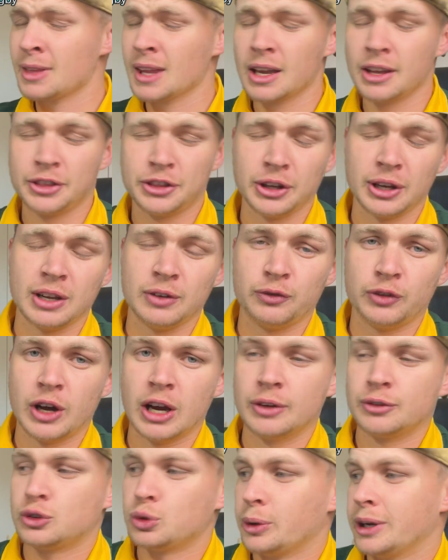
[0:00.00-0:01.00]

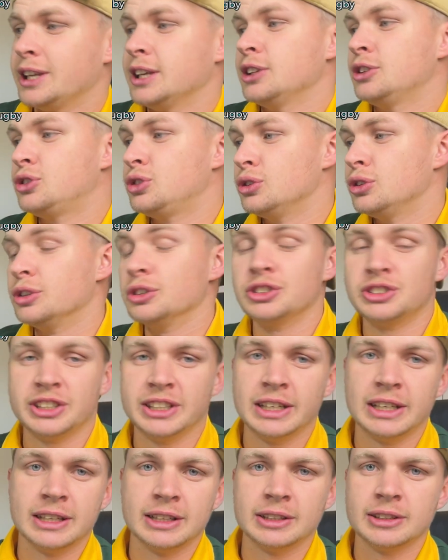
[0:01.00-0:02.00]
35-20 to New
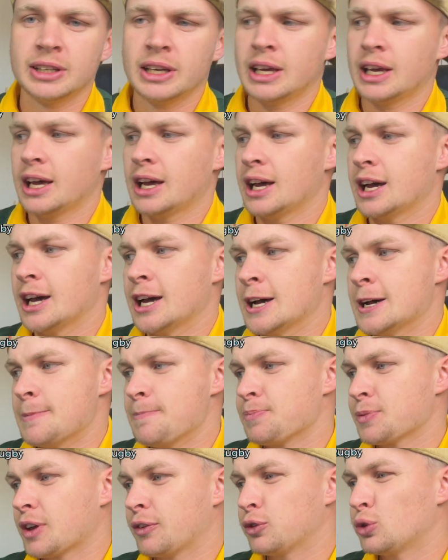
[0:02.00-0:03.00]
Zealand.
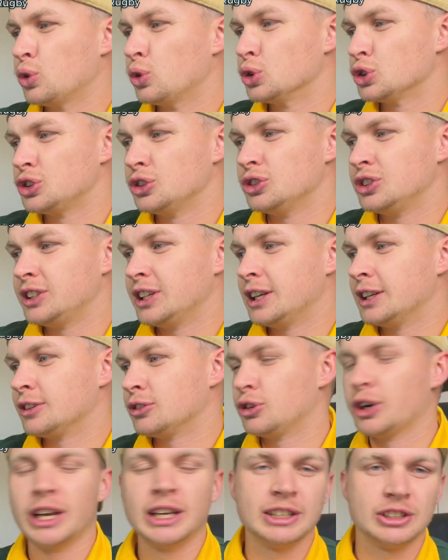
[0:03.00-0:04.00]
Of course New Zealand
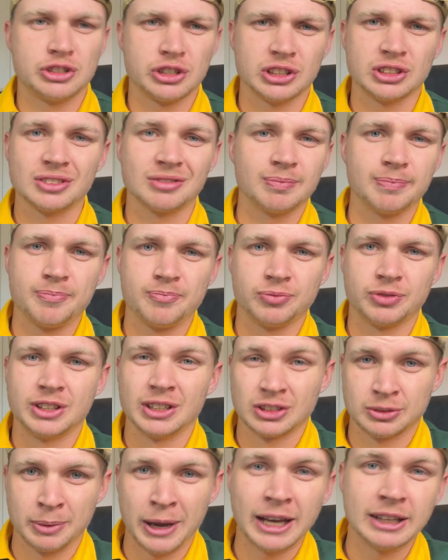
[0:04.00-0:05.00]
really just
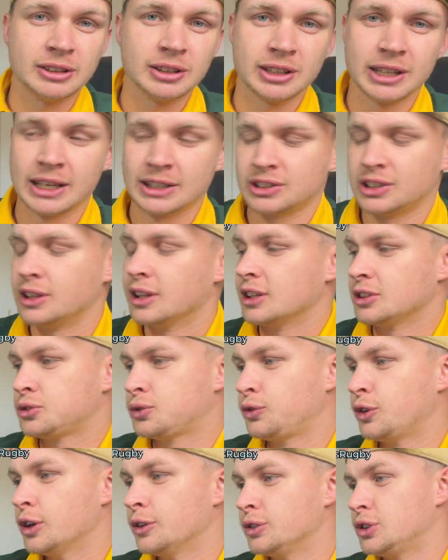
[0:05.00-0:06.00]
dismantled us in those
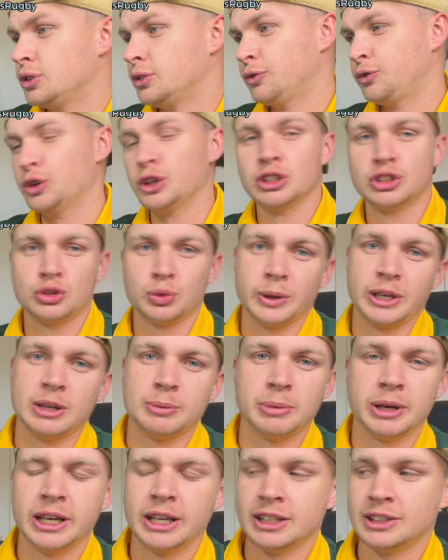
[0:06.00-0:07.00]
first 20
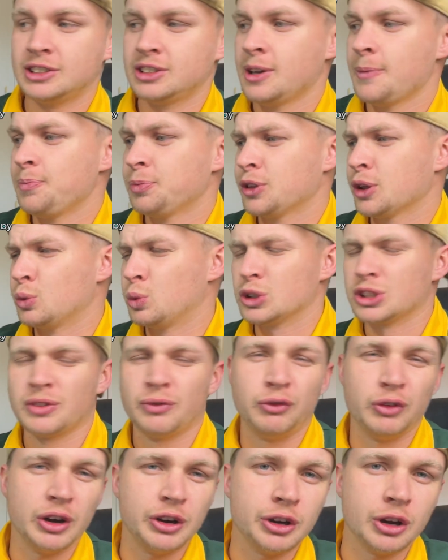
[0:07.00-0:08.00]
minutes. It was a
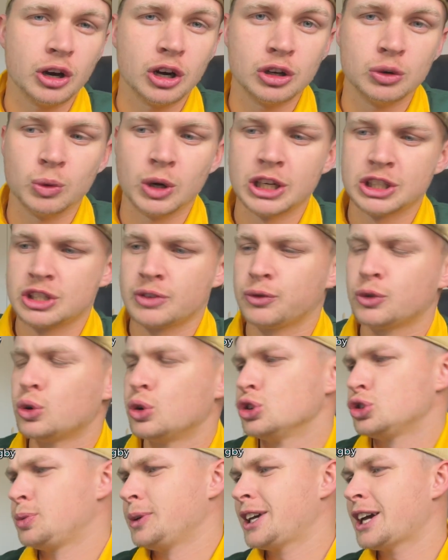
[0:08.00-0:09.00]
very hard watch. Of
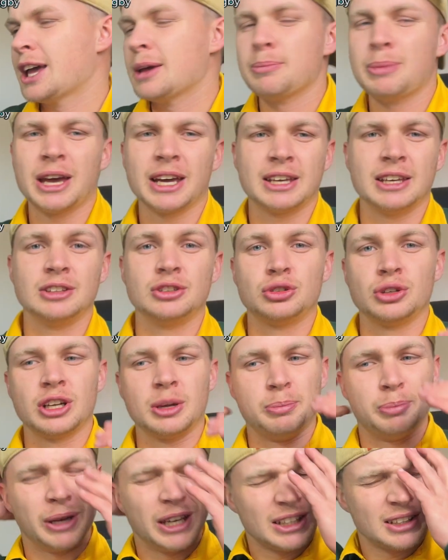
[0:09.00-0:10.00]
course we came back into it a
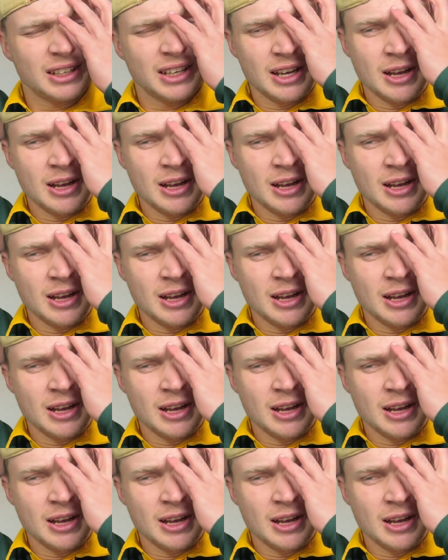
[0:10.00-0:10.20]
bit,